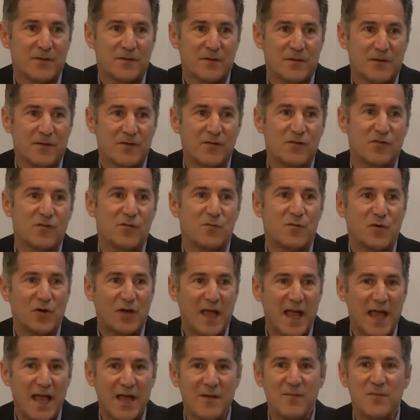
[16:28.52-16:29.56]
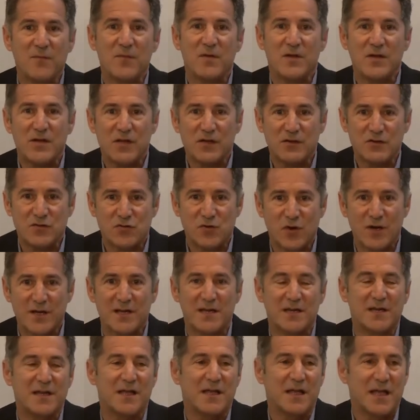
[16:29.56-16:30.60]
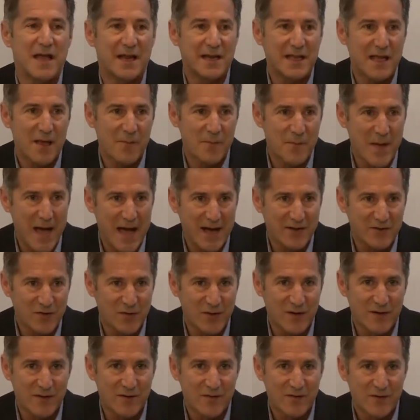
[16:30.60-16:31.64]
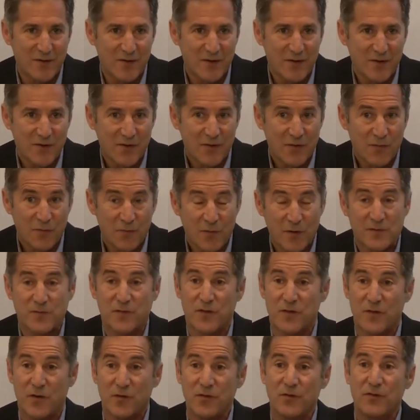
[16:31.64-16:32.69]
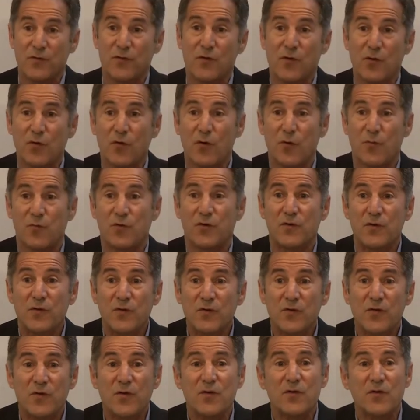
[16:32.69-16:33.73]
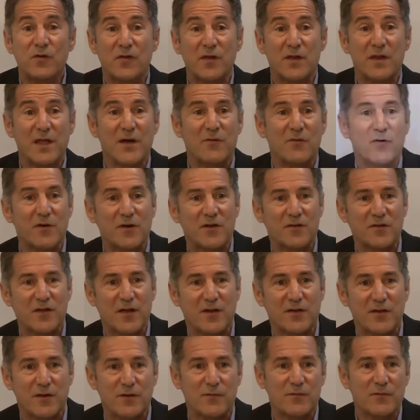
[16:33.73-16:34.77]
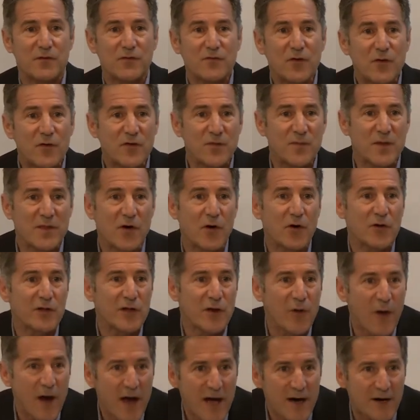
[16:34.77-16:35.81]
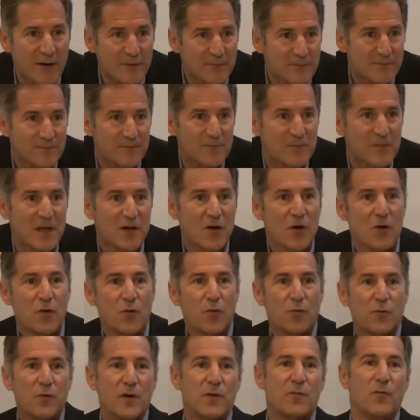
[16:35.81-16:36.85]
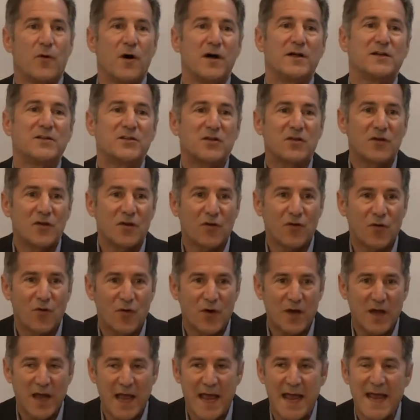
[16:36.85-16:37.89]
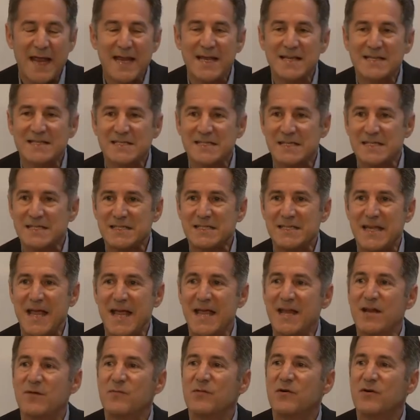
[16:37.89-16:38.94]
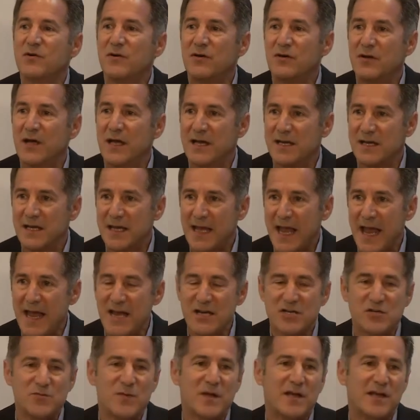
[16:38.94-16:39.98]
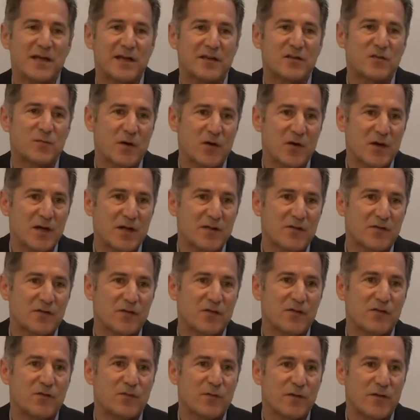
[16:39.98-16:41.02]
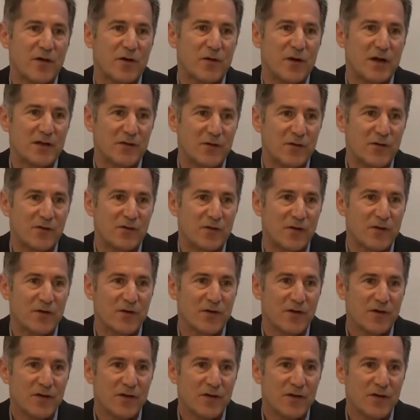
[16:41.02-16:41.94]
The consumer came, enjoyed it, and came back to it, which for those of you who are producers and network executives has always been the holy grail. We want to create sustainable engagement experiences with our end user